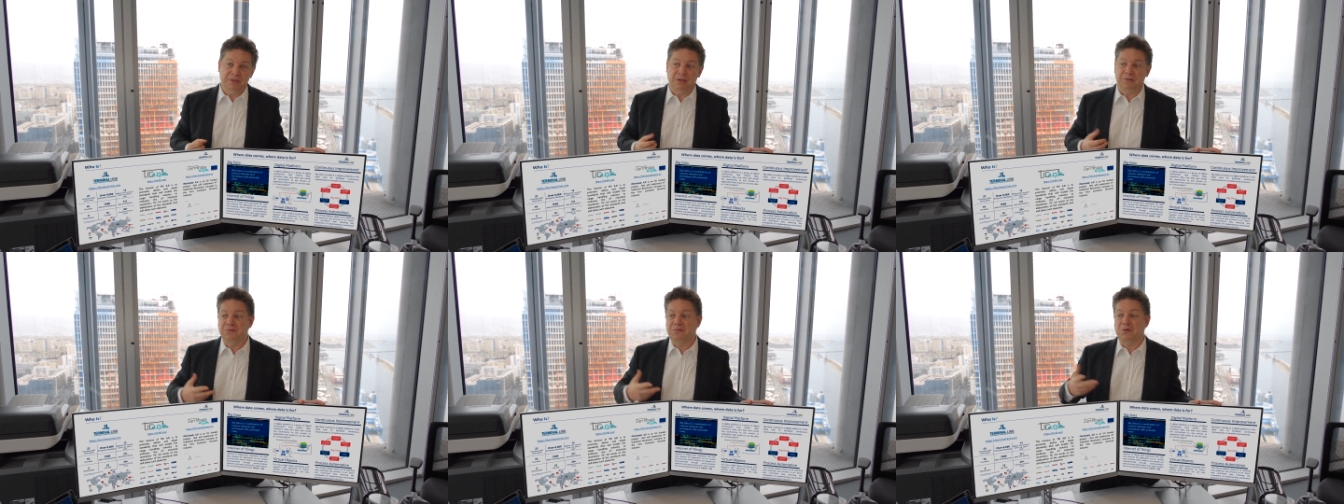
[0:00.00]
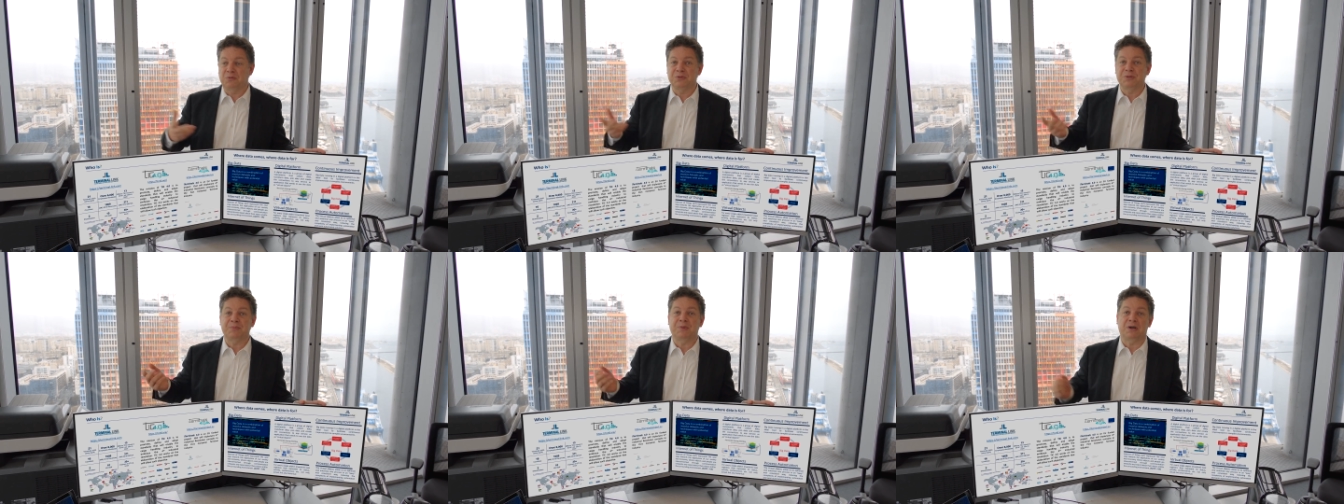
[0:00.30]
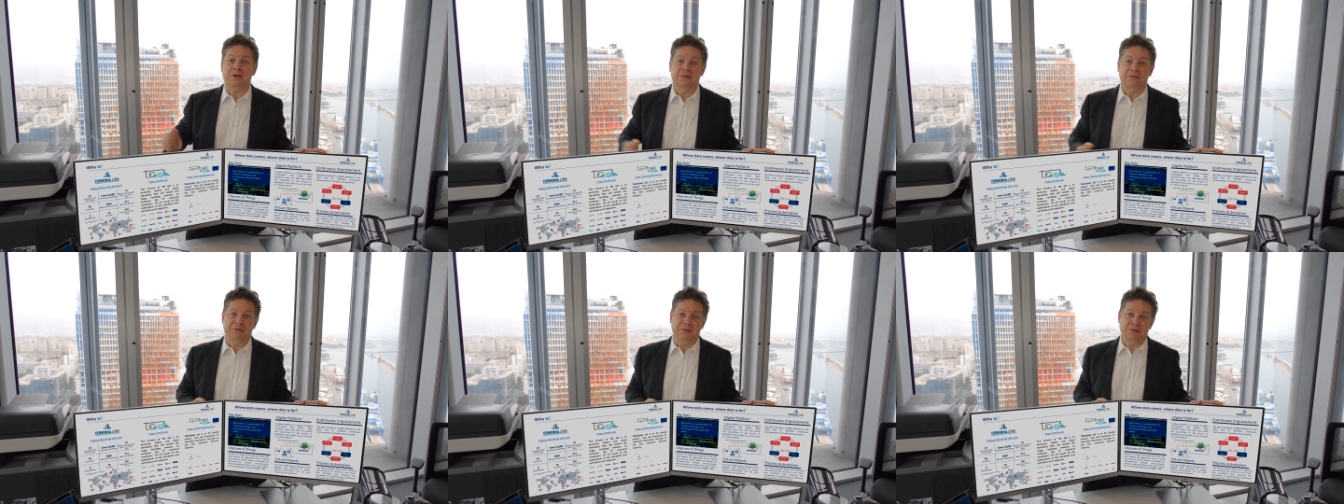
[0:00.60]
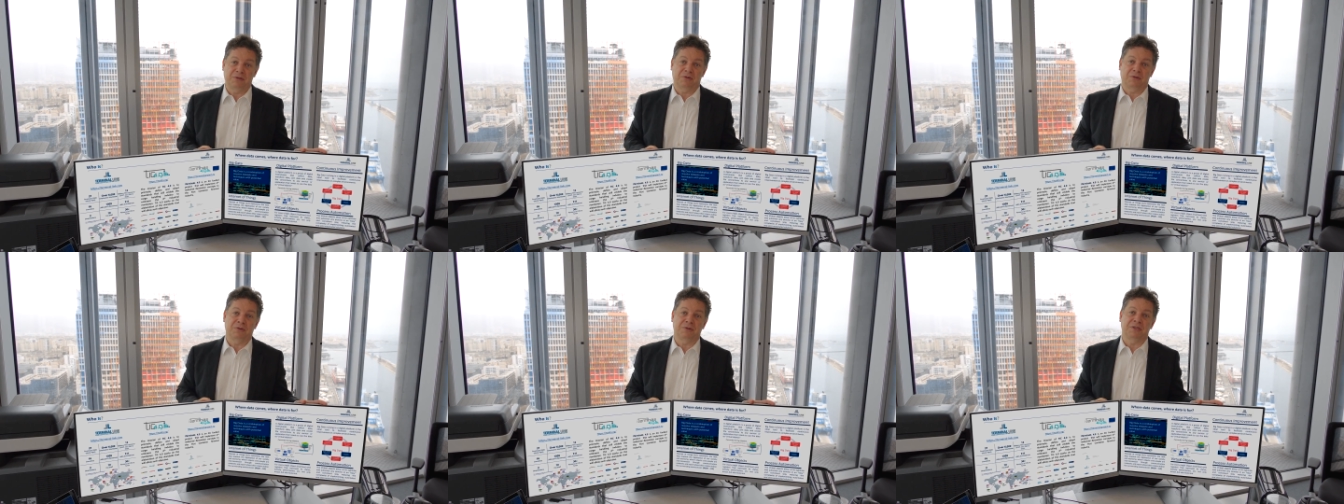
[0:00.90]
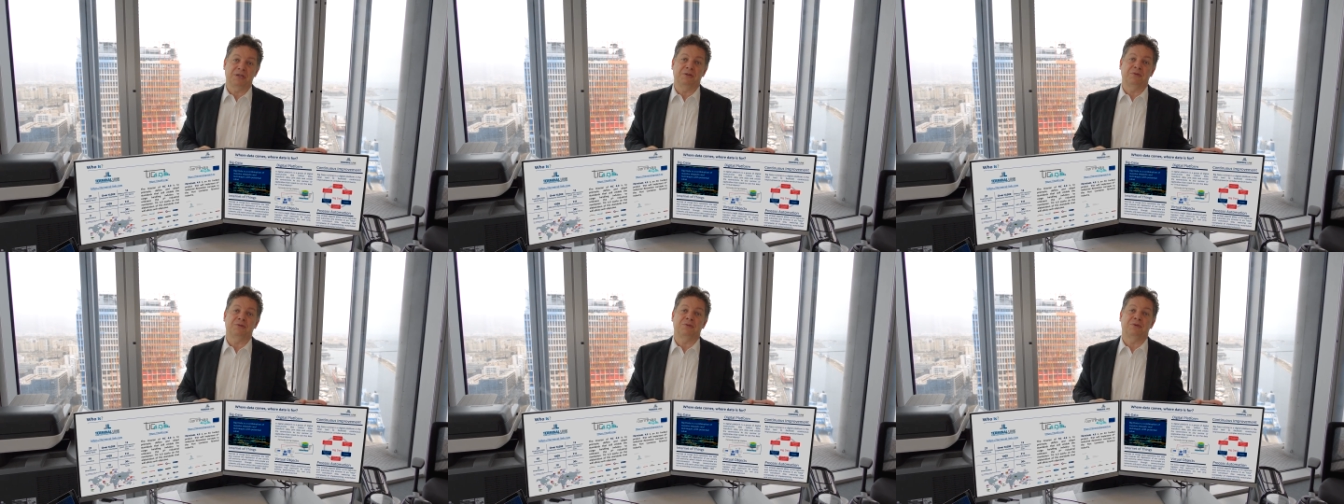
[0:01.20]
that forms part of a
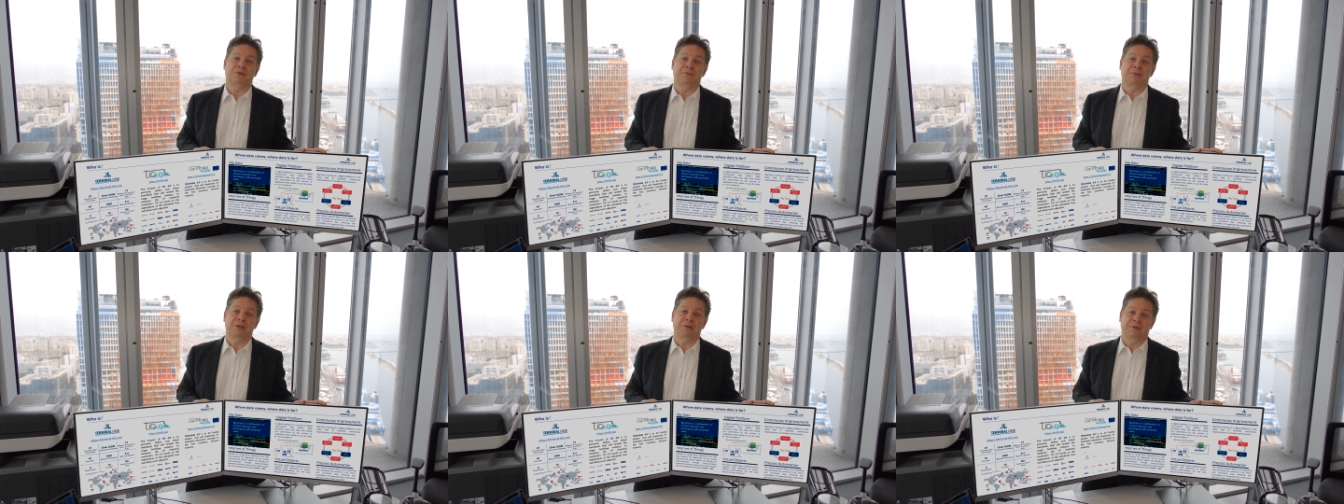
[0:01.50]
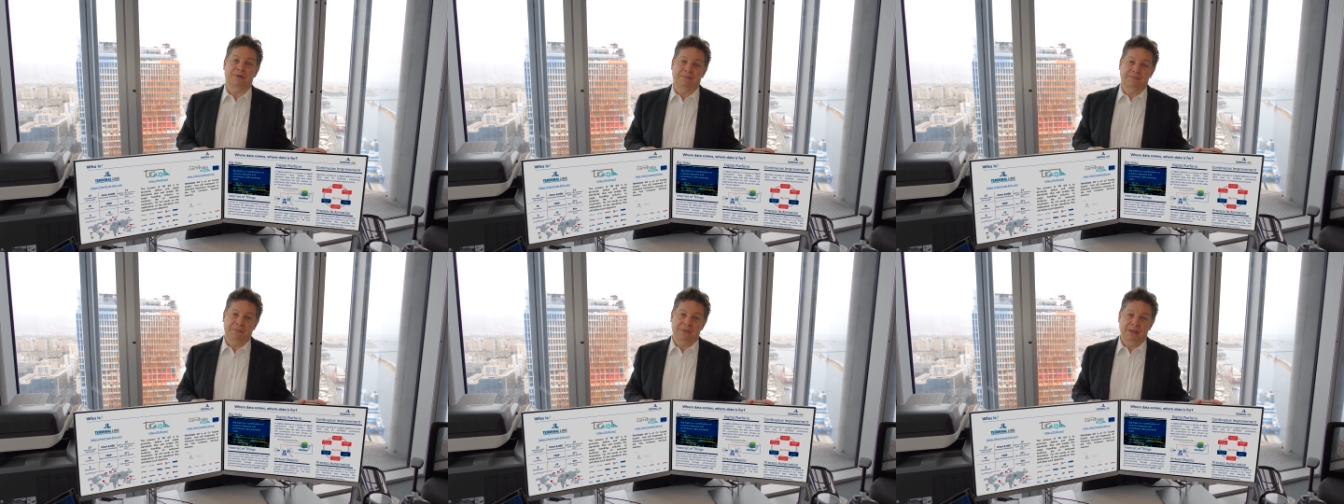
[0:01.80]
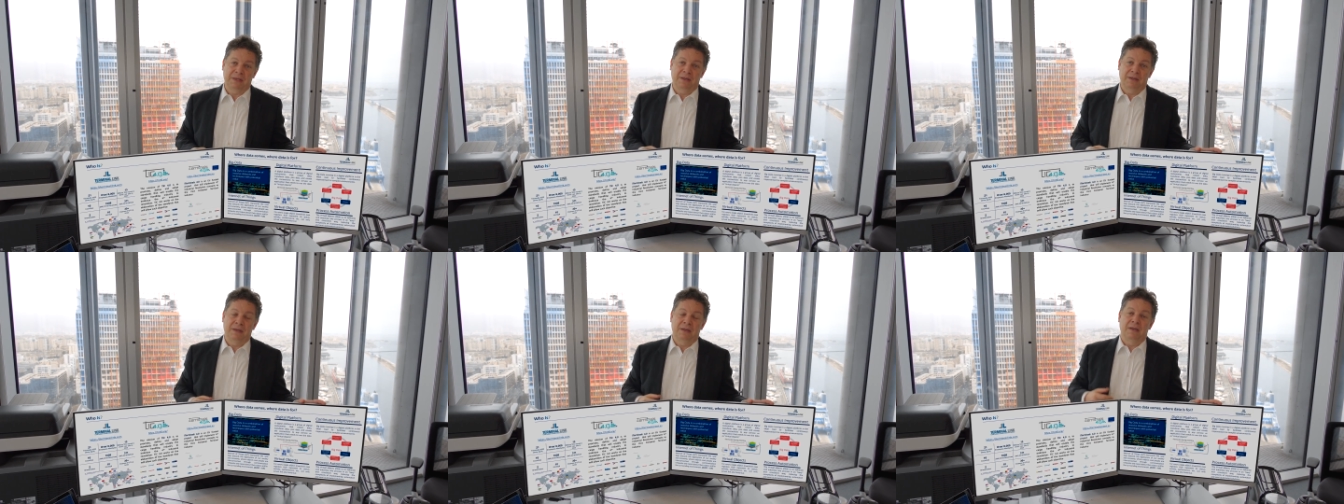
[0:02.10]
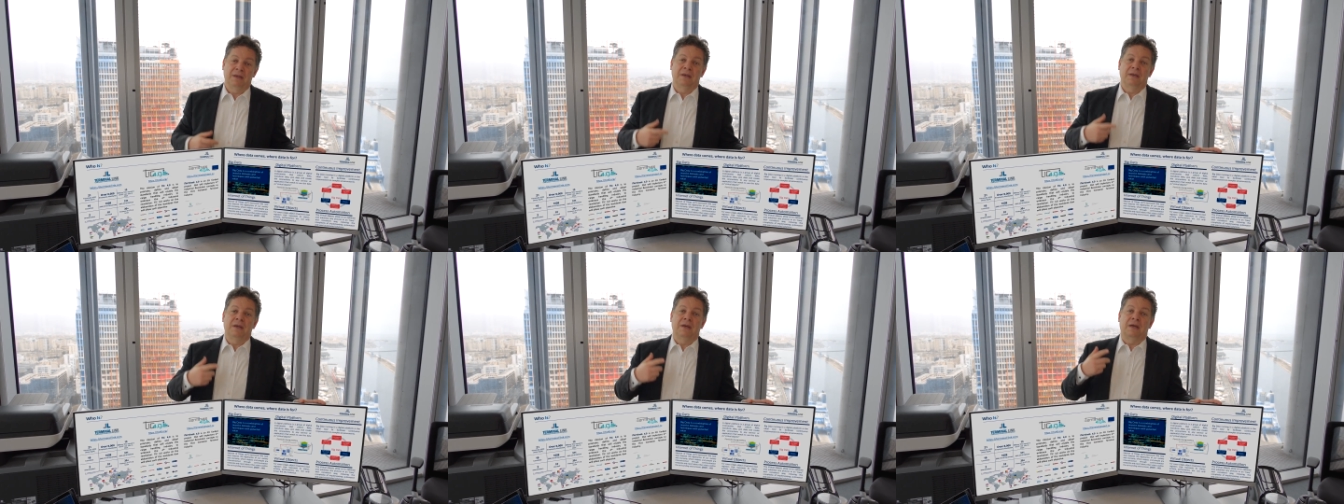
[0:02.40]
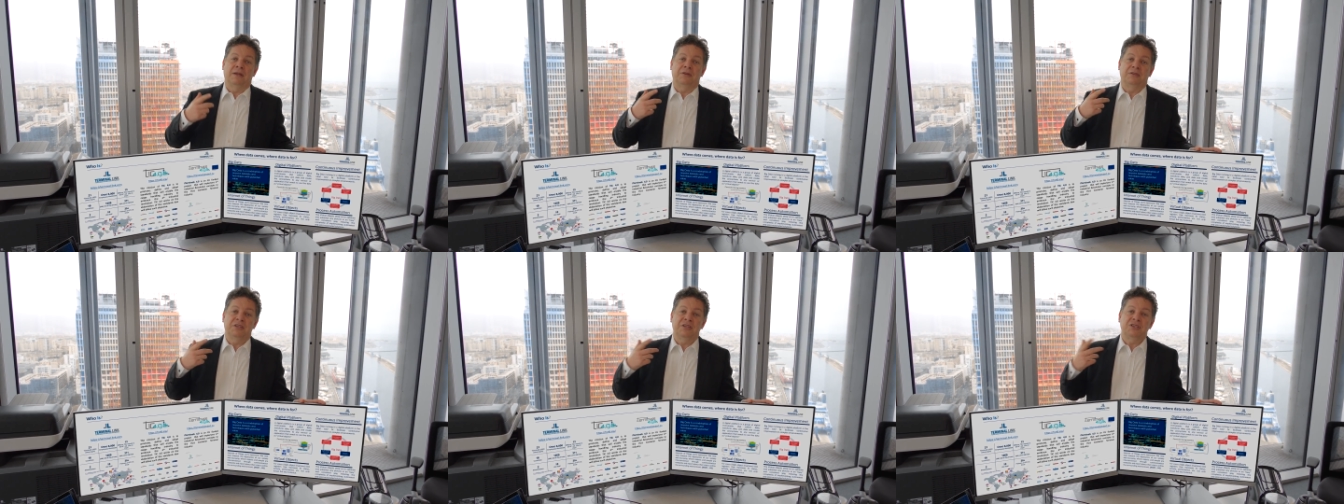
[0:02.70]
container terminal. And the